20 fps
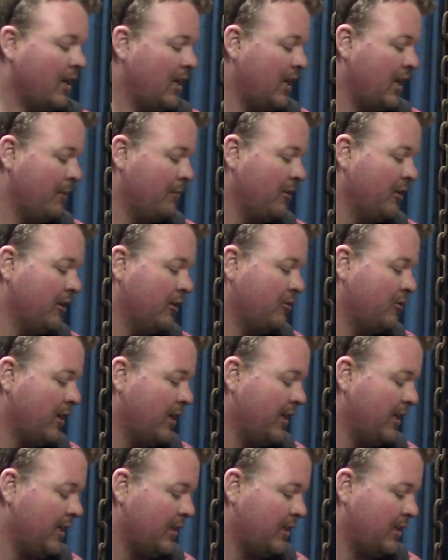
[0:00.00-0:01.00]
I'm going to try
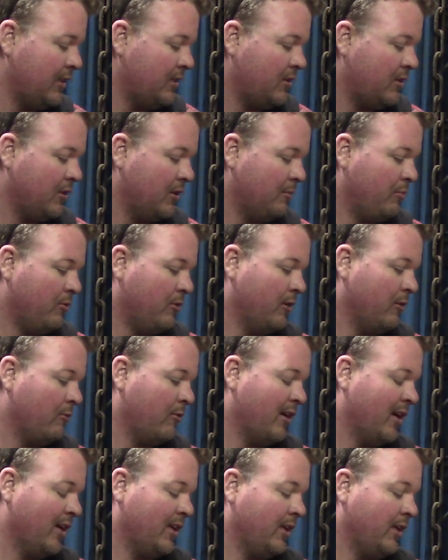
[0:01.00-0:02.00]
to get this to the point
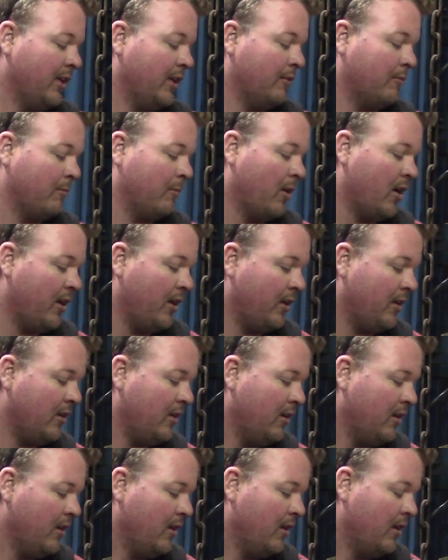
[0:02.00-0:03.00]
where I can get it running,
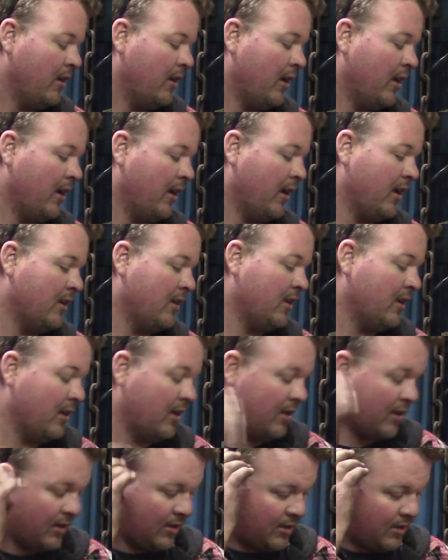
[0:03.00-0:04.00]
and
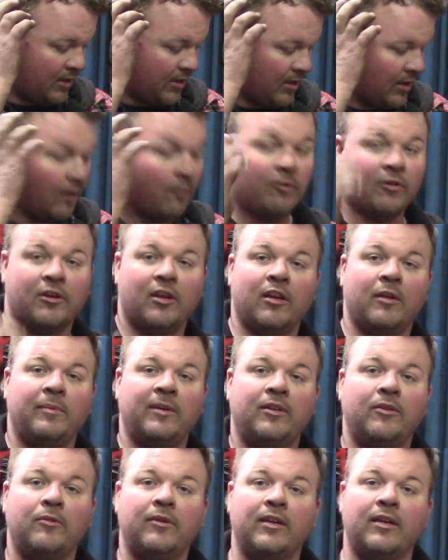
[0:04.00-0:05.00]
we're going to be
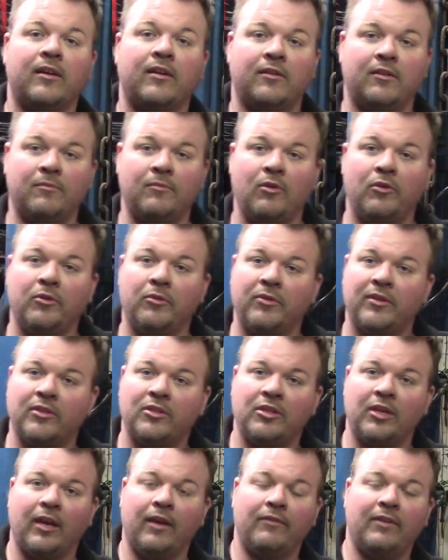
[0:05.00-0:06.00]
doing it on the motor with the
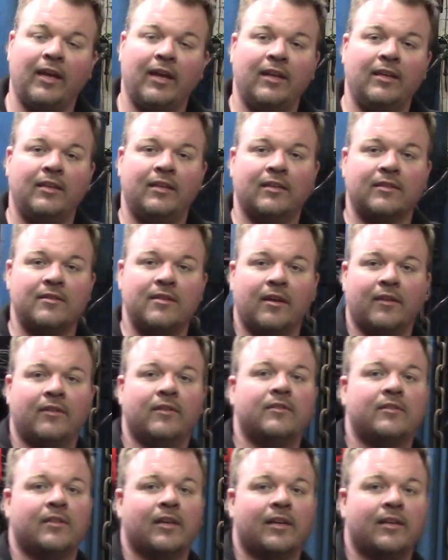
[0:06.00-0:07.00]
shaved head, because
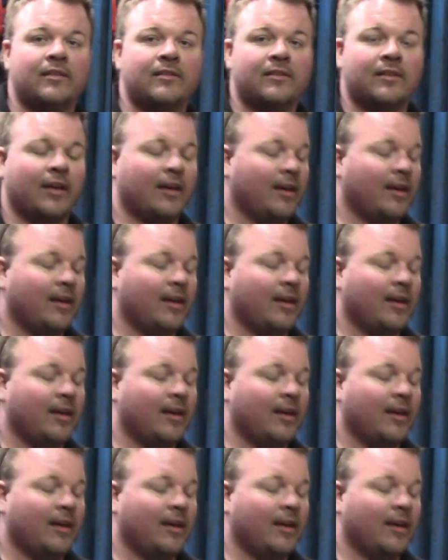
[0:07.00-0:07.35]
nothing says